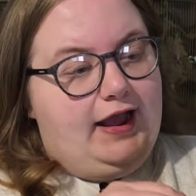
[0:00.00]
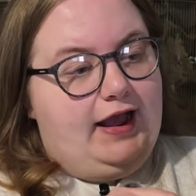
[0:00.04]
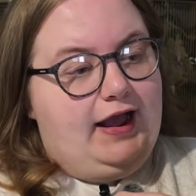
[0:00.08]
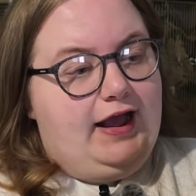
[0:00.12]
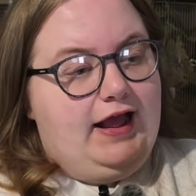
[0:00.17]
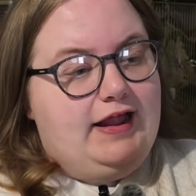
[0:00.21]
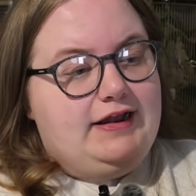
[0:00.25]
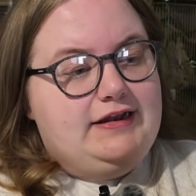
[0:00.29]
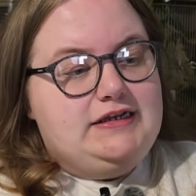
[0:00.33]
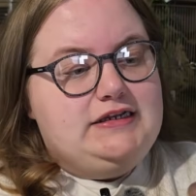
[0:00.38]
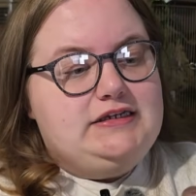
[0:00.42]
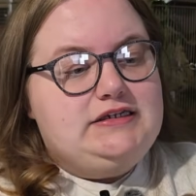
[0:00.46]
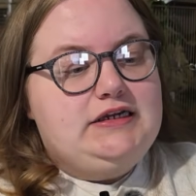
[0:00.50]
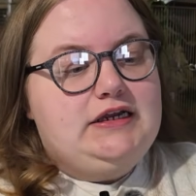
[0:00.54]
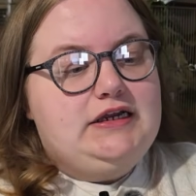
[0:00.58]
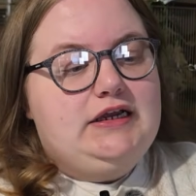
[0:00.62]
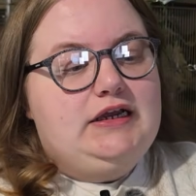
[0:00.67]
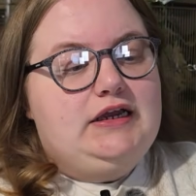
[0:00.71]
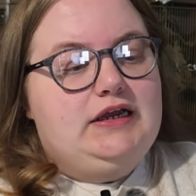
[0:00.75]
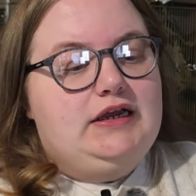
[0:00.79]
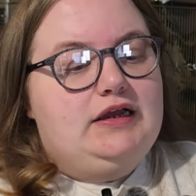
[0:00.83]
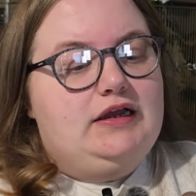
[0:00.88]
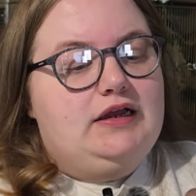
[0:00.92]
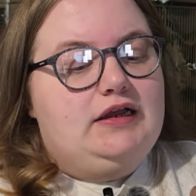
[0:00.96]
And
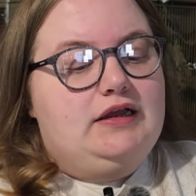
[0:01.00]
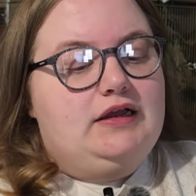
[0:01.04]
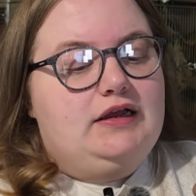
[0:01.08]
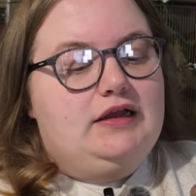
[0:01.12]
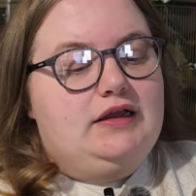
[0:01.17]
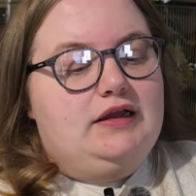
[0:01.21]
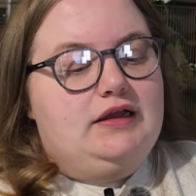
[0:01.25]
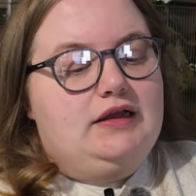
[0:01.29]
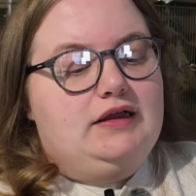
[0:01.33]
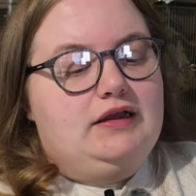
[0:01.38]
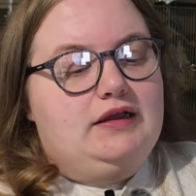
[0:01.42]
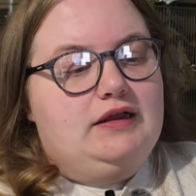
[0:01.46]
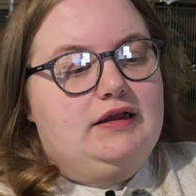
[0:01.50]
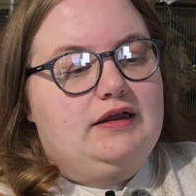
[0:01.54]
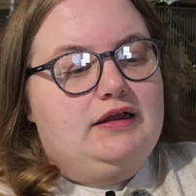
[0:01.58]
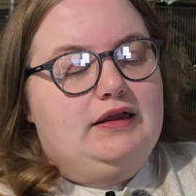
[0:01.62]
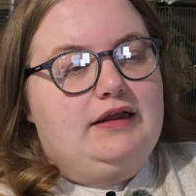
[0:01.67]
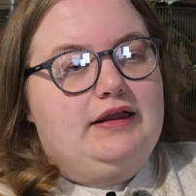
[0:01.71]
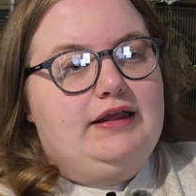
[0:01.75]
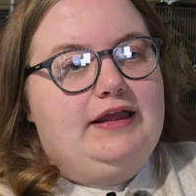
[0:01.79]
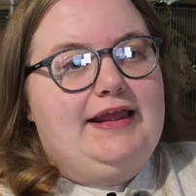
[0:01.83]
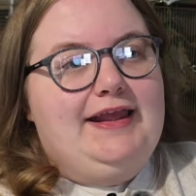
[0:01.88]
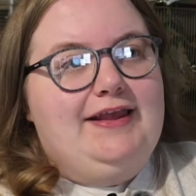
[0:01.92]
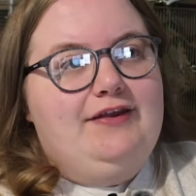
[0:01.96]

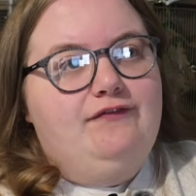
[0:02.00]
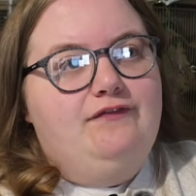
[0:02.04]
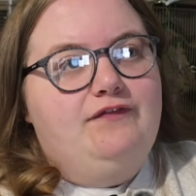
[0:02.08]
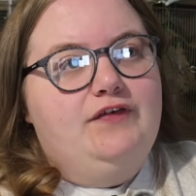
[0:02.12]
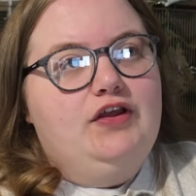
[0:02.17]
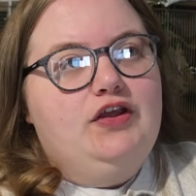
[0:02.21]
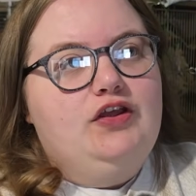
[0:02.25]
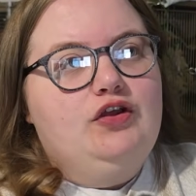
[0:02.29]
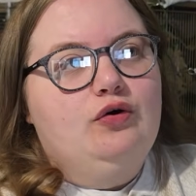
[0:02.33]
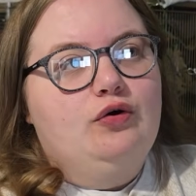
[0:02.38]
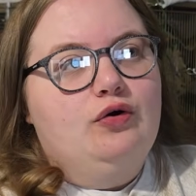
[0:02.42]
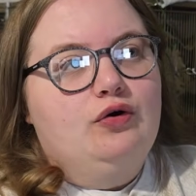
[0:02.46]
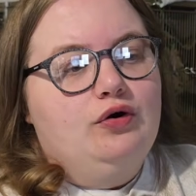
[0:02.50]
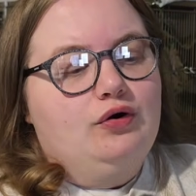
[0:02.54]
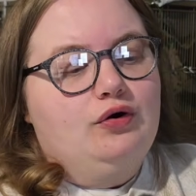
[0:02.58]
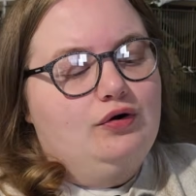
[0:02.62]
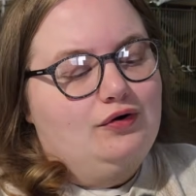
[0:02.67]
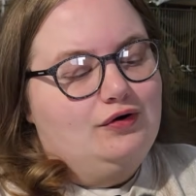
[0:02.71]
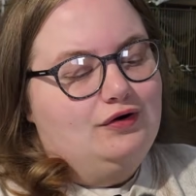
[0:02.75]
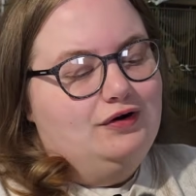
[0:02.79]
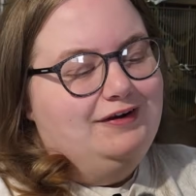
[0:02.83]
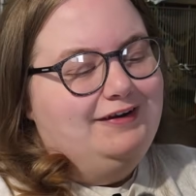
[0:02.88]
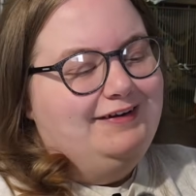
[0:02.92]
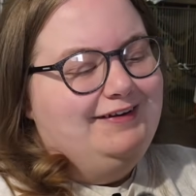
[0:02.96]
if
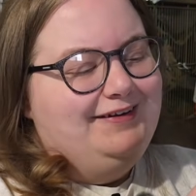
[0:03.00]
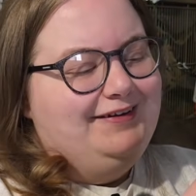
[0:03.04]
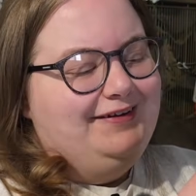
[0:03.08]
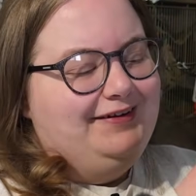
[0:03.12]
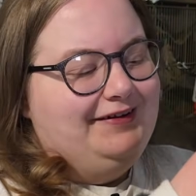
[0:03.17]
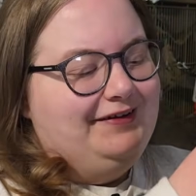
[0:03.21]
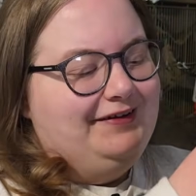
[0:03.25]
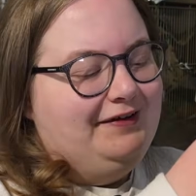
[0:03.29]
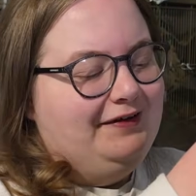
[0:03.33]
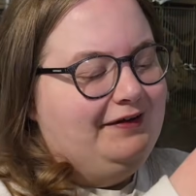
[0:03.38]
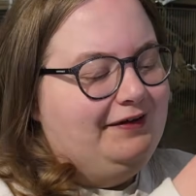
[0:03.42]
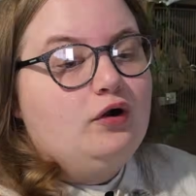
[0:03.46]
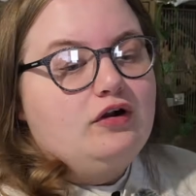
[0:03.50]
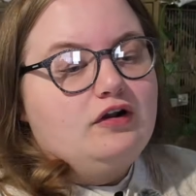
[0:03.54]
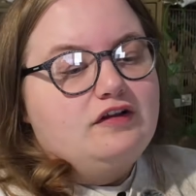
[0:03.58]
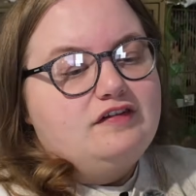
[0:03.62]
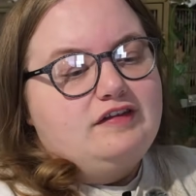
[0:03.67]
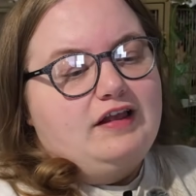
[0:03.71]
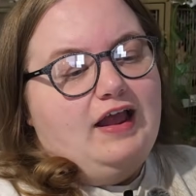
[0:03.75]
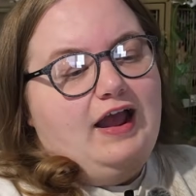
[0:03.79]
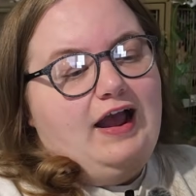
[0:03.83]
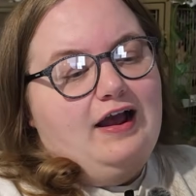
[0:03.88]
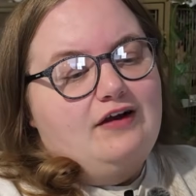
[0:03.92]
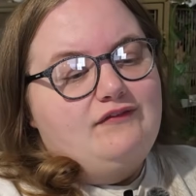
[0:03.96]
your
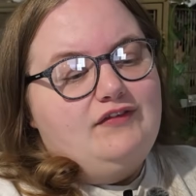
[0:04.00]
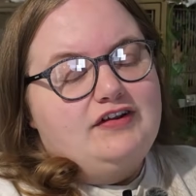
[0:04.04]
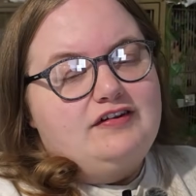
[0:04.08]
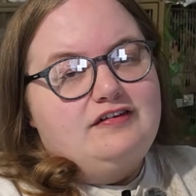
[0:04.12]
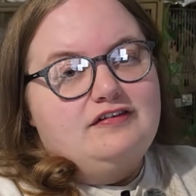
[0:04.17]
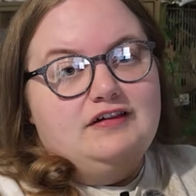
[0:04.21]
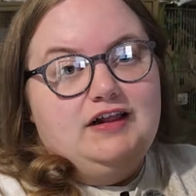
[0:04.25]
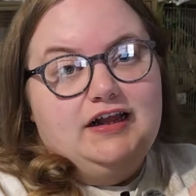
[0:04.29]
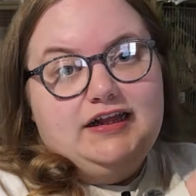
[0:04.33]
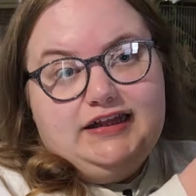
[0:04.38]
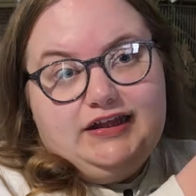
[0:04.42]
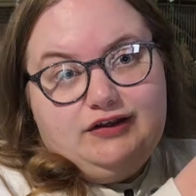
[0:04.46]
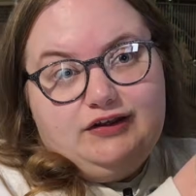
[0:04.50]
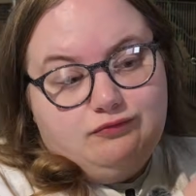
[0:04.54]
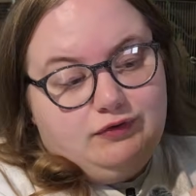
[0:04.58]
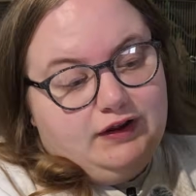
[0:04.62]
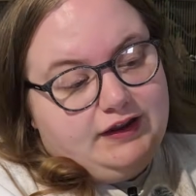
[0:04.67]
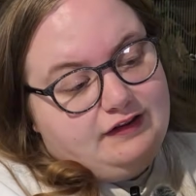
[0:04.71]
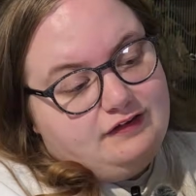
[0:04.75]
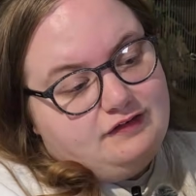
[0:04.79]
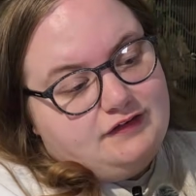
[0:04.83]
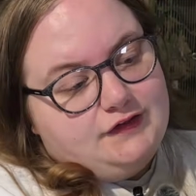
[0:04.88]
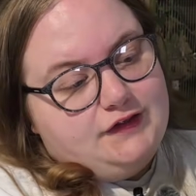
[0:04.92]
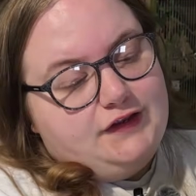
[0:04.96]
bucks have a slightly
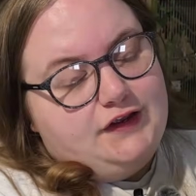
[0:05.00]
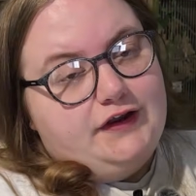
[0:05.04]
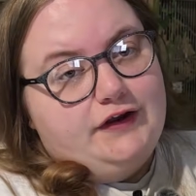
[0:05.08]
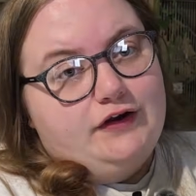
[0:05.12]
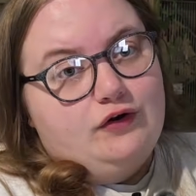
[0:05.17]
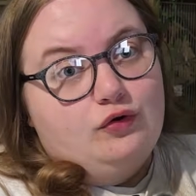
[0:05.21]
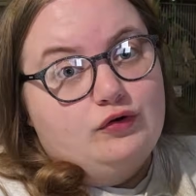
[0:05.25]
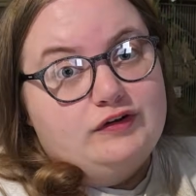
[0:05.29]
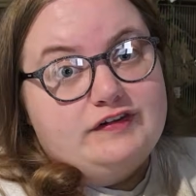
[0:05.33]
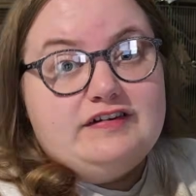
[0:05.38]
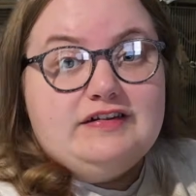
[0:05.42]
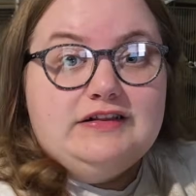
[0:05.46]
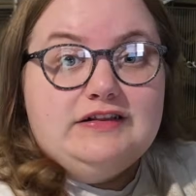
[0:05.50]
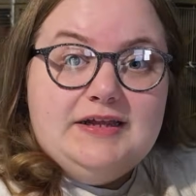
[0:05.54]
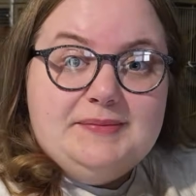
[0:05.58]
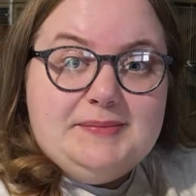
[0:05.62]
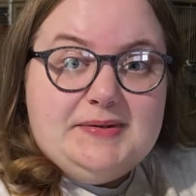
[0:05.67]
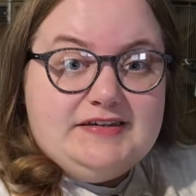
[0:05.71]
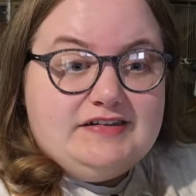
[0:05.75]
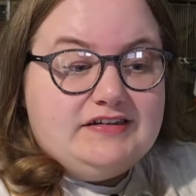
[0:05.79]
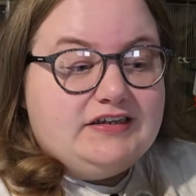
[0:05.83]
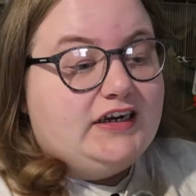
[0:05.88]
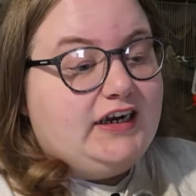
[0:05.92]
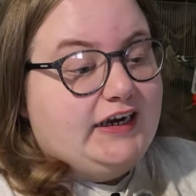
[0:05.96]
racier or
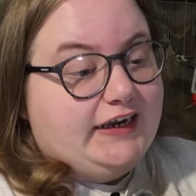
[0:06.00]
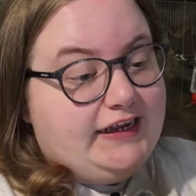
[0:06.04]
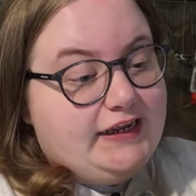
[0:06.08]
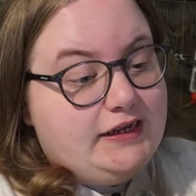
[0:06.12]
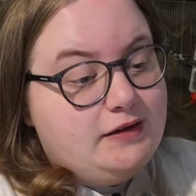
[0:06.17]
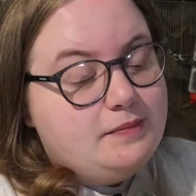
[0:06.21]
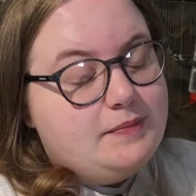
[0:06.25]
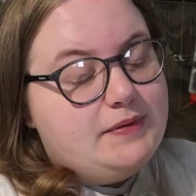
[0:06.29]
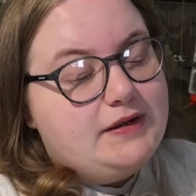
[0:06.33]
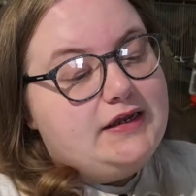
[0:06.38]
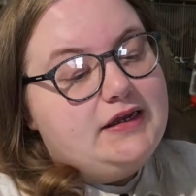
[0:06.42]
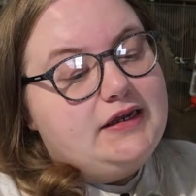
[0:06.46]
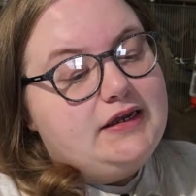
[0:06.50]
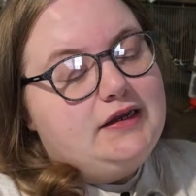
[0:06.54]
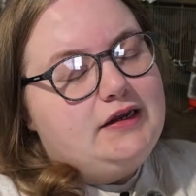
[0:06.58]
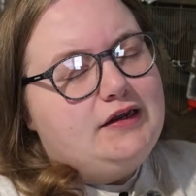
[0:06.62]
slimmer type,